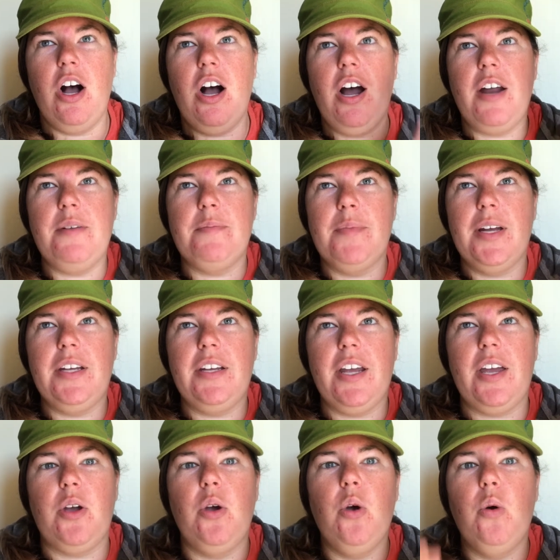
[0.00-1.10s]
on
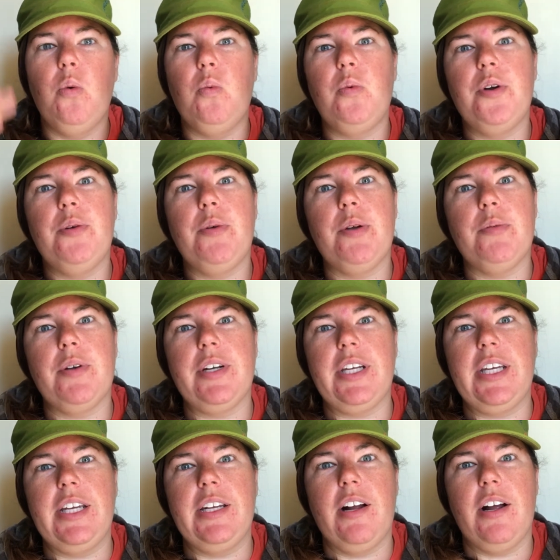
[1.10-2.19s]
Monday, what do I want to
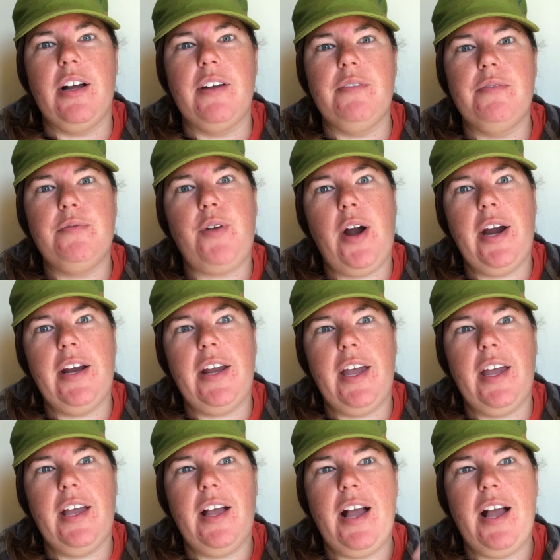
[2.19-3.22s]
eat on Friday?